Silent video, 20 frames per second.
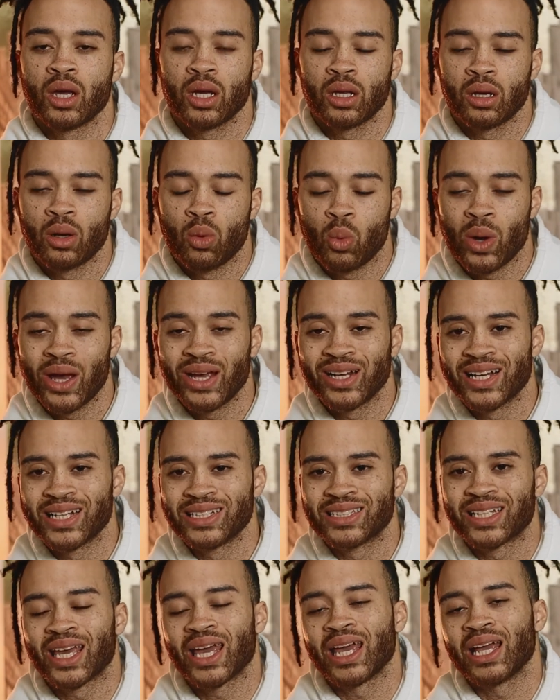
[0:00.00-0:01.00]
in a way
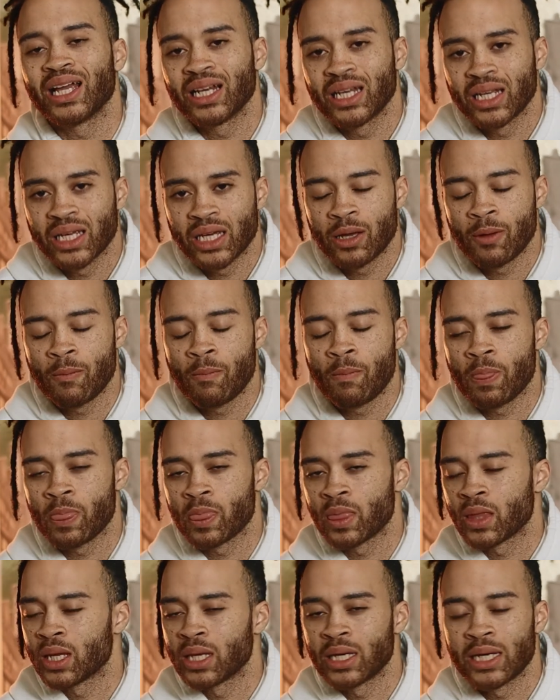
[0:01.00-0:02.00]
that's kingly
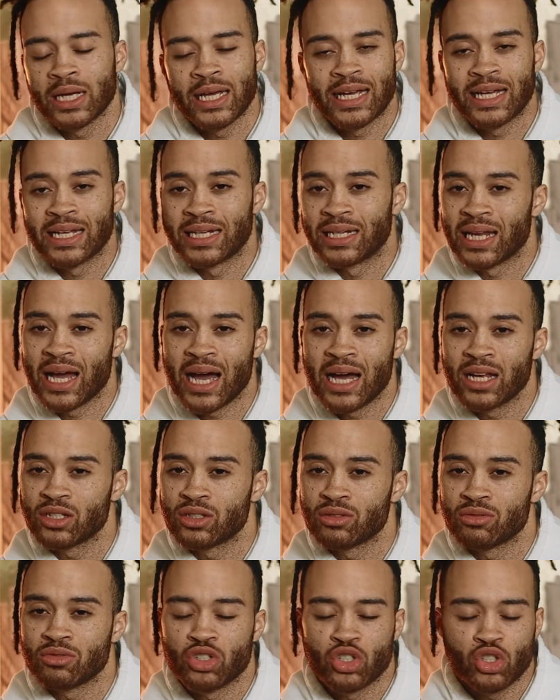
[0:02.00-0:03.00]
and not
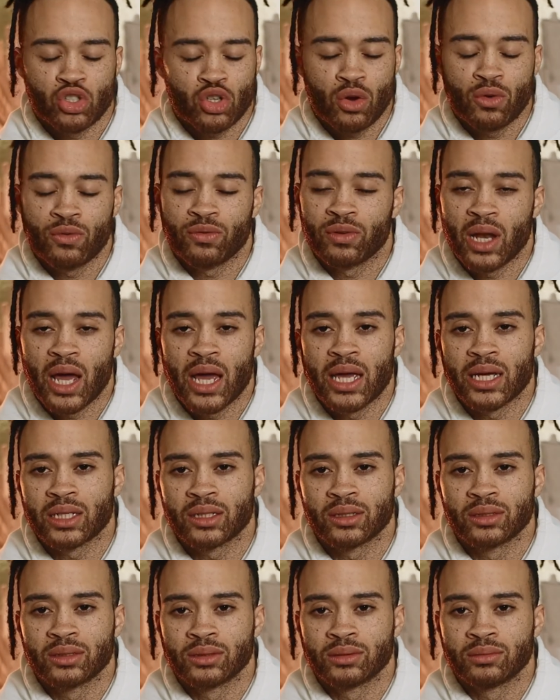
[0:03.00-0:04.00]
serf-like.
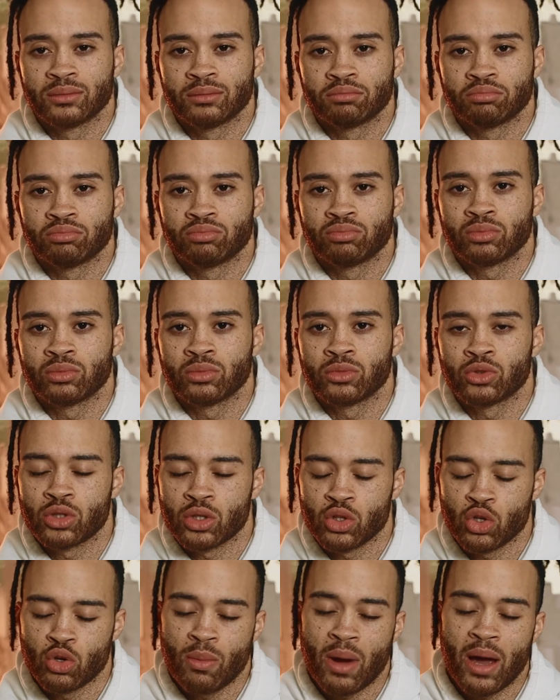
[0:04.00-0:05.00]
So
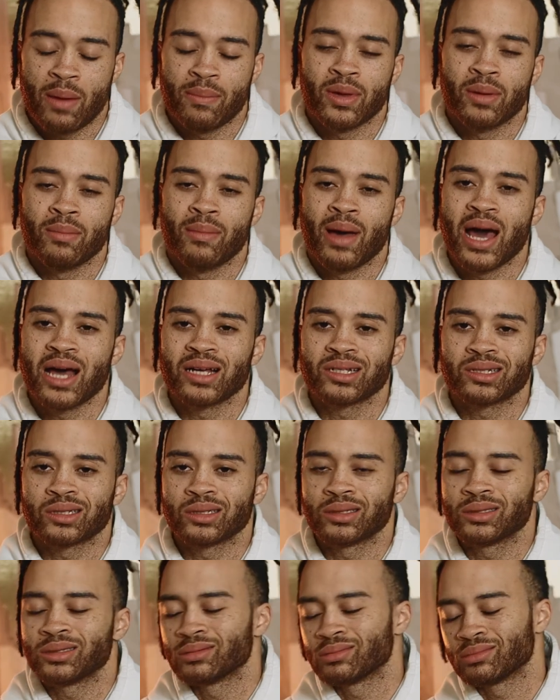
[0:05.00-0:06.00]
you might be
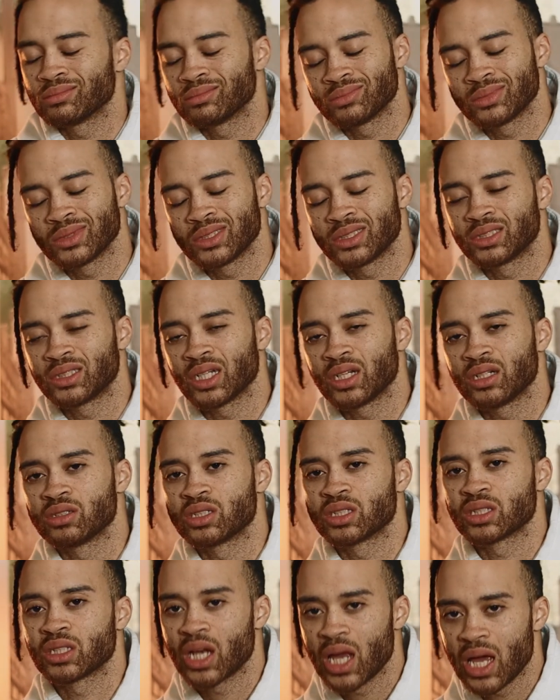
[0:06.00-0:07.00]
master instead of
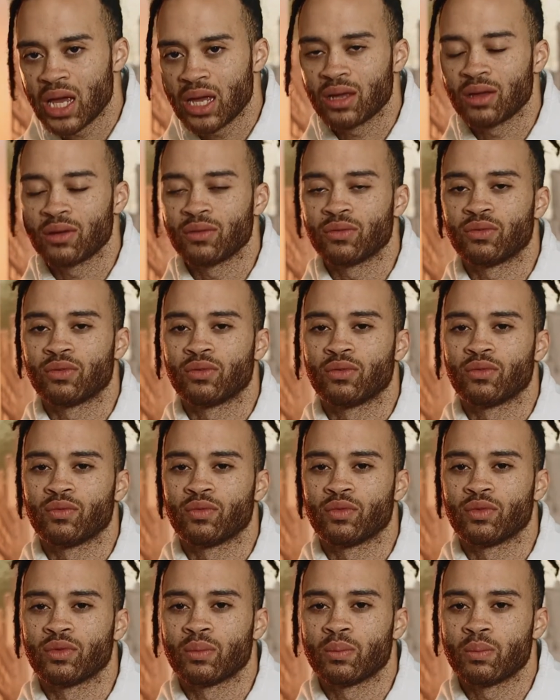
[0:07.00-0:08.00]
slave.
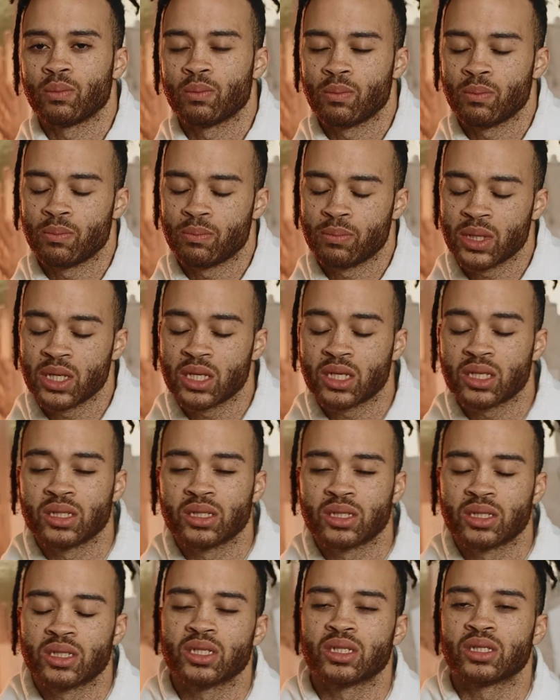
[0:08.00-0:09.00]
Be
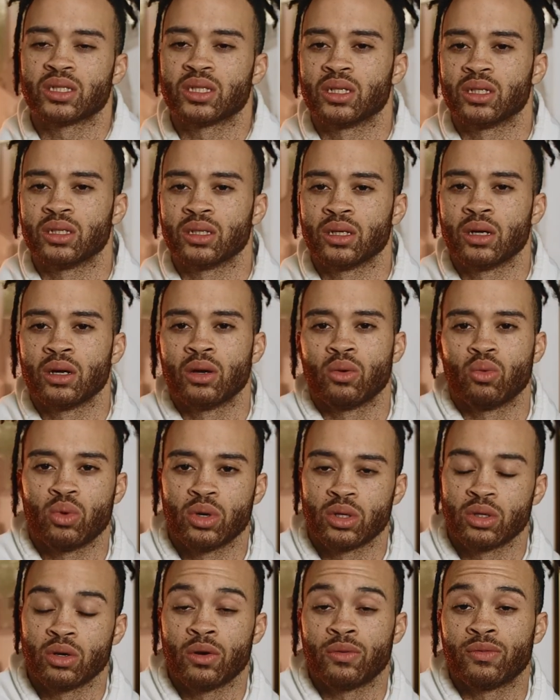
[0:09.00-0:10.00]
consistent
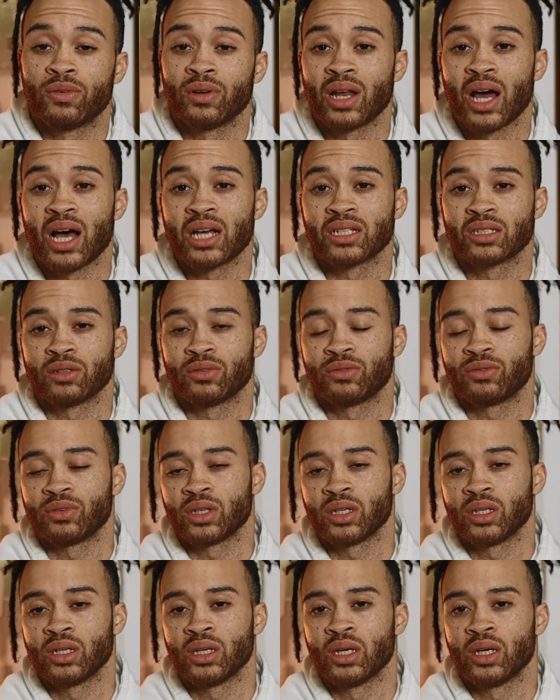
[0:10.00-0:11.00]
with your
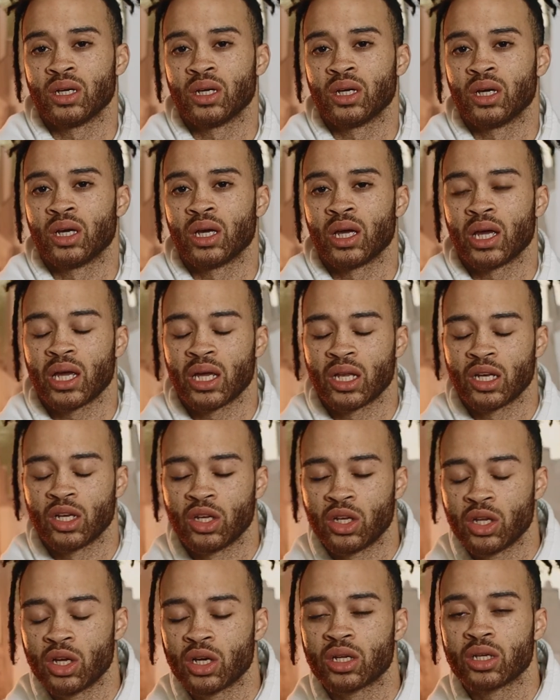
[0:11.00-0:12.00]
philosophy
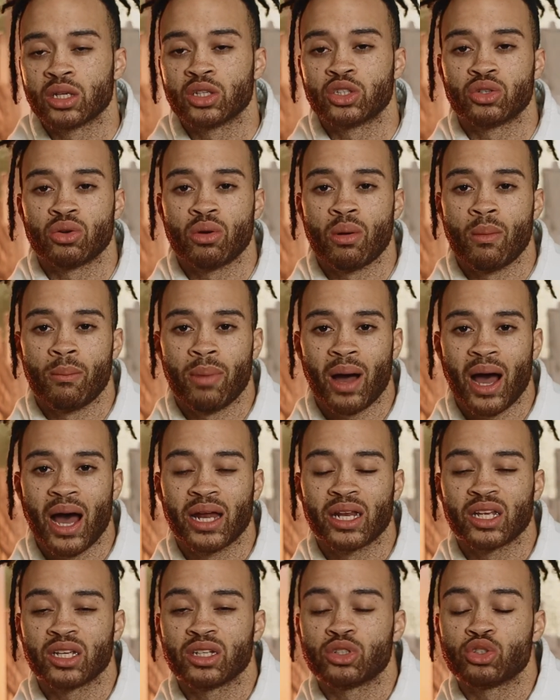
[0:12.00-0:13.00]
and look to
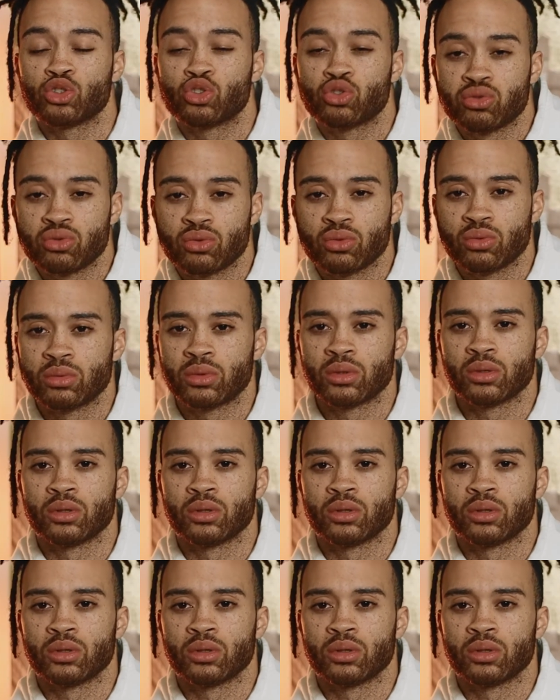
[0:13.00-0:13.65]
embody the truth.